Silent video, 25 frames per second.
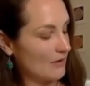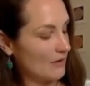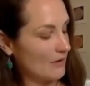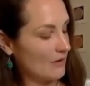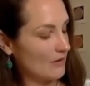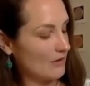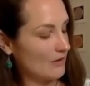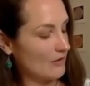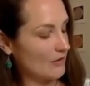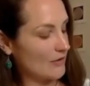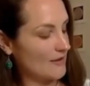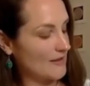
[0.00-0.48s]

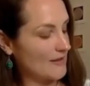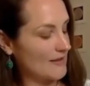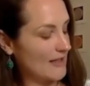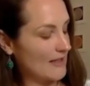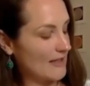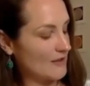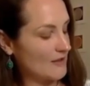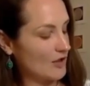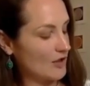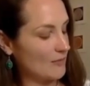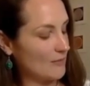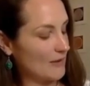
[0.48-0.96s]
The
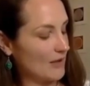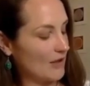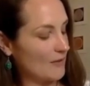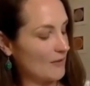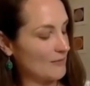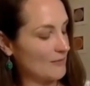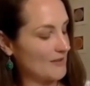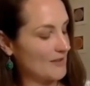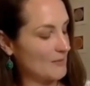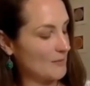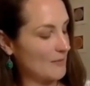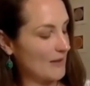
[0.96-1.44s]
center
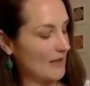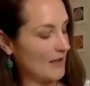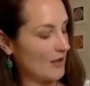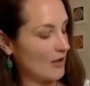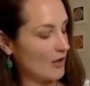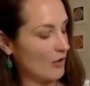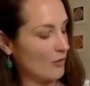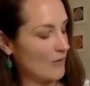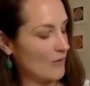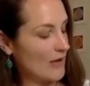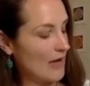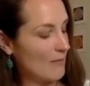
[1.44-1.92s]
becomes
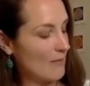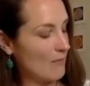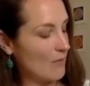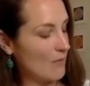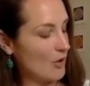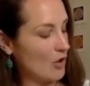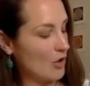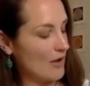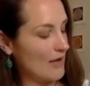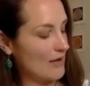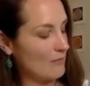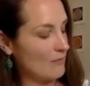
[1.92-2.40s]
bigger. We are
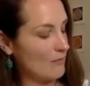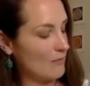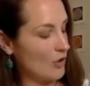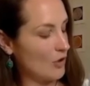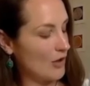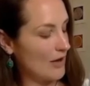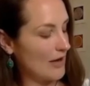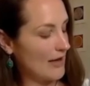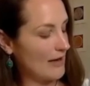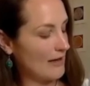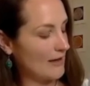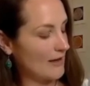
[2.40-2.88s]
more and
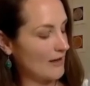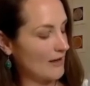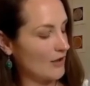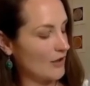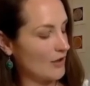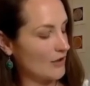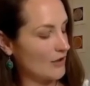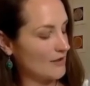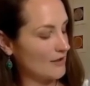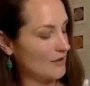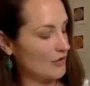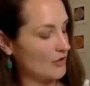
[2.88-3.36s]
more
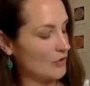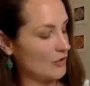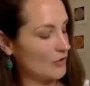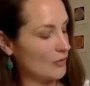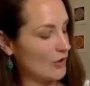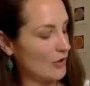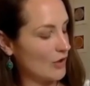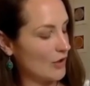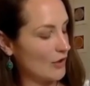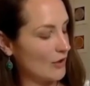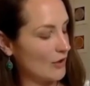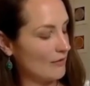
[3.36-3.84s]
anchored into
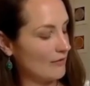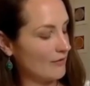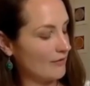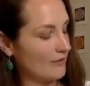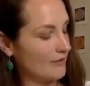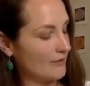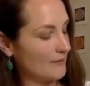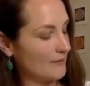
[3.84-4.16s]
love.